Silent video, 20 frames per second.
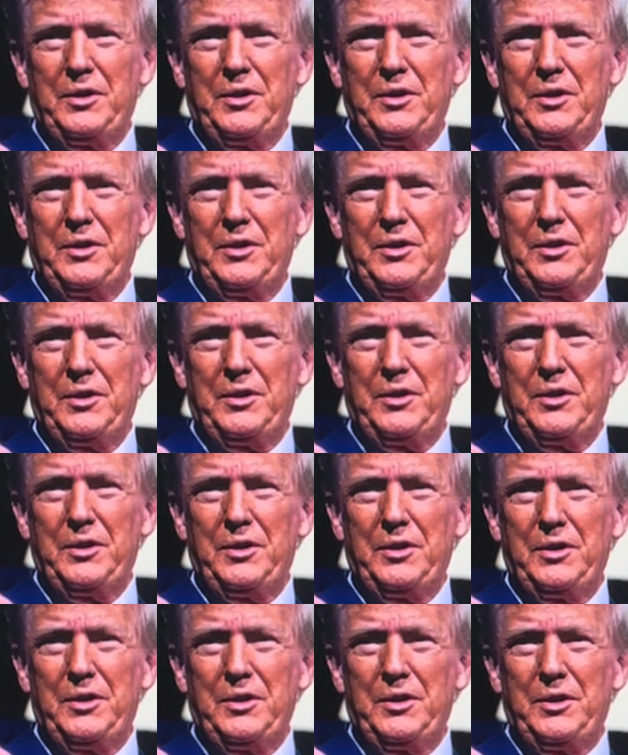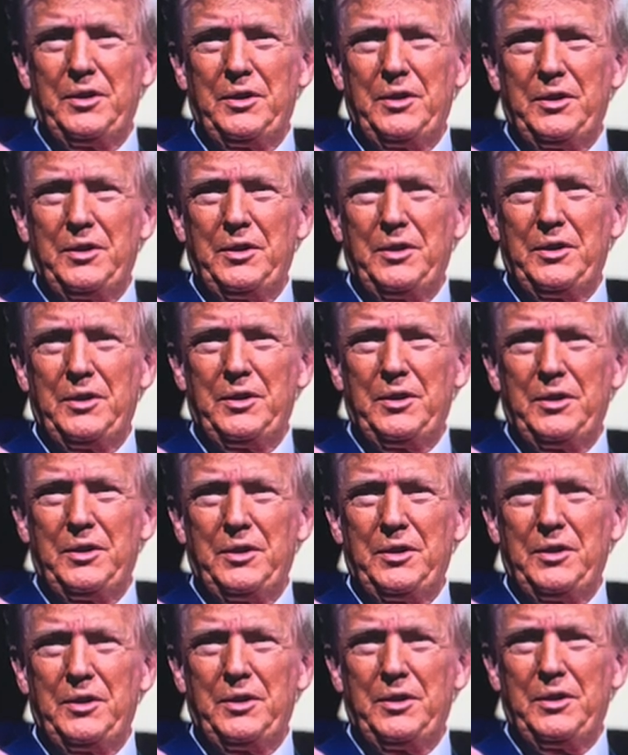
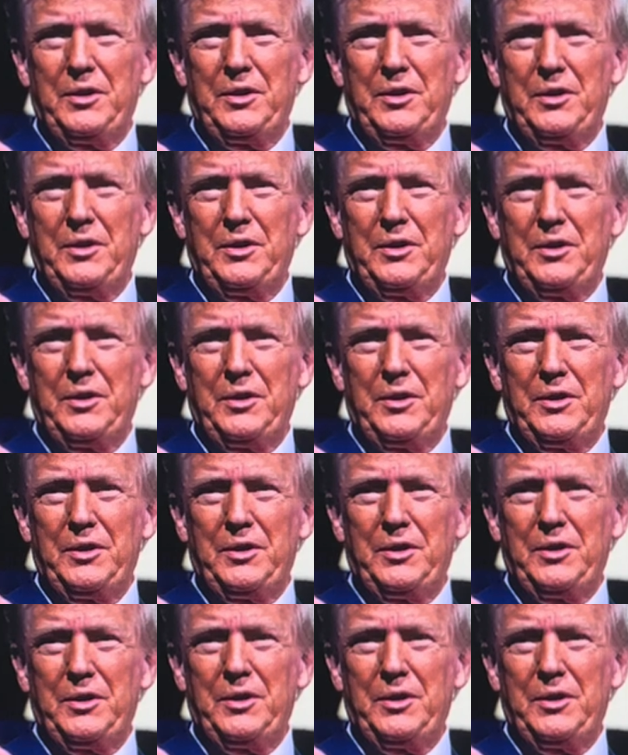(silence)